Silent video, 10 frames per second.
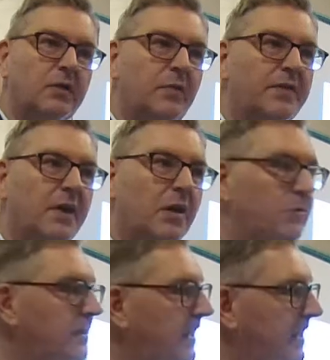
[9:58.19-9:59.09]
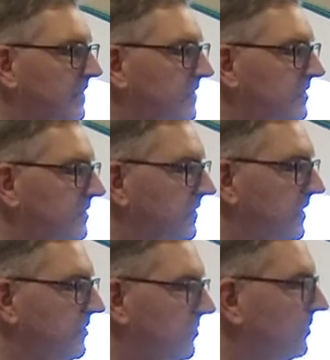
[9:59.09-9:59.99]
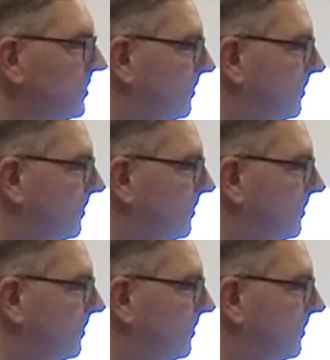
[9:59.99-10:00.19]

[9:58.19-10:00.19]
when the Holy Land is not a